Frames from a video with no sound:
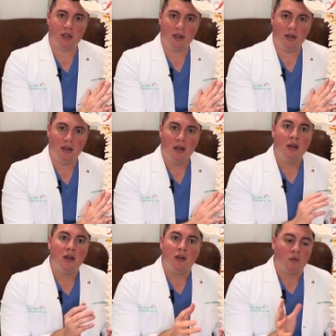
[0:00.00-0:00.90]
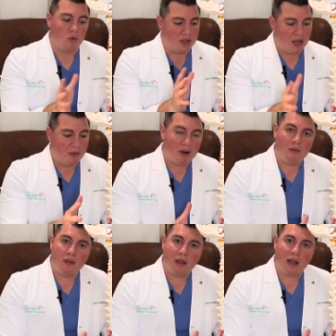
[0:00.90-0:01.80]
in, we tape
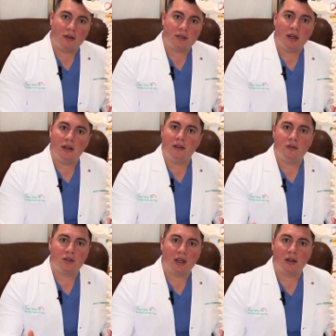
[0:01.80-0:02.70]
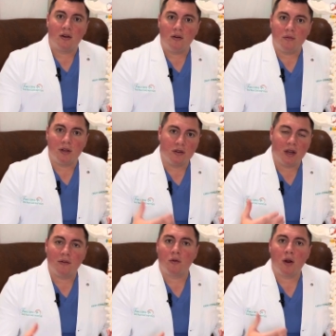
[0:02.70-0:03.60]
everything outside, and you take it home, and you
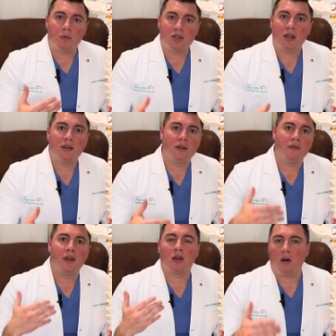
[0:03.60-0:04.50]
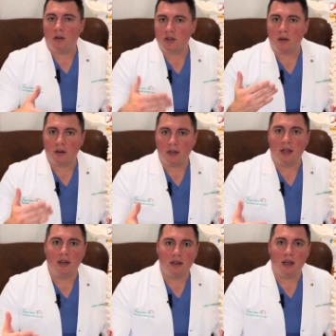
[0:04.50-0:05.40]
have a representative that calls you on a
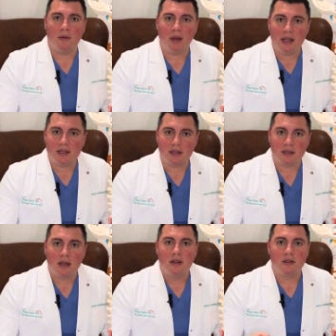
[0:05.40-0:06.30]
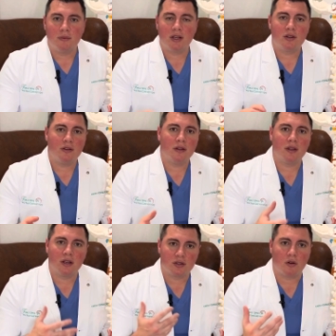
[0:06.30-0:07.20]
day-to-day basis to make sure that
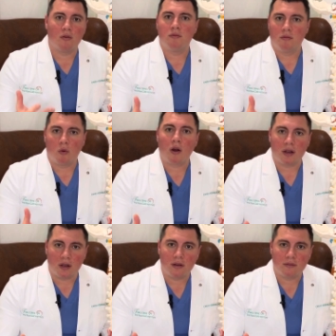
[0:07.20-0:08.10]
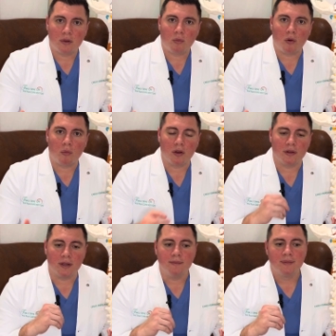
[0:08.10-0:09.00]
things are working appropriately.